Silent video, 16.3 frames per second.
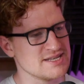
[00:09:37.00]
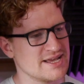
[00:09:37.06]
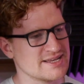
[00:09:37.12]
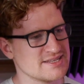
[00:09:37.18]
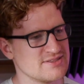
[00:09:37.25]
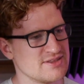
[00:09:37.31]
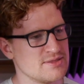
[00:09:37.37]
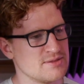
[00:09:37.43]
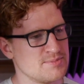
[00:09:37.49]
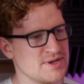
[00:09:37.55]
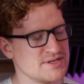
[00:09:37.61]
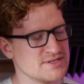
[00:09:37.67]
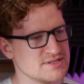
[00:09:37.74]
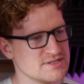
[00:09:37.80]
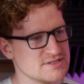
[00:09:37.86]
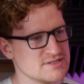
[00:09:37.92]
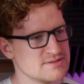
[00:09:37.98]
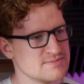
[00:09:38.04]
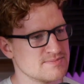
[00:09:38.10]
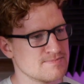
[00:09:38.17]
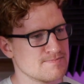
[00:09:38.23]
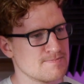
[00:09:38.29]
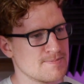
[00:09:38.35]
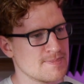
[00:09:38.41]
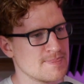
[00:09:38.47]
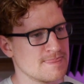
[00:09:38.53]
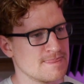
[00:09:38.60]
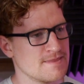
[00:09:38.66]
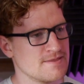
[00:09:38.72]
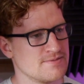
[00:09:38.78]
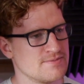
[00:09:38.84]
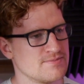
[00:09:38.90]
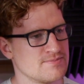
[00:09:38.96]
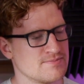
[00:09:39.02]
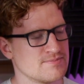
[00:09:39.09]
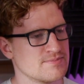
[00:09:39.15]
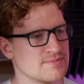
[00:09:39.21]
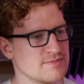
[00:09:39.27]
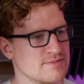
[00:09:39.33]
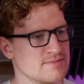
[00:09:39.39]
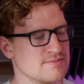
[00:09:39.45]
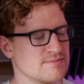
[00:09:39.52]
legs and then the pincers. So yeah, so they've got eight ah. legs, whereas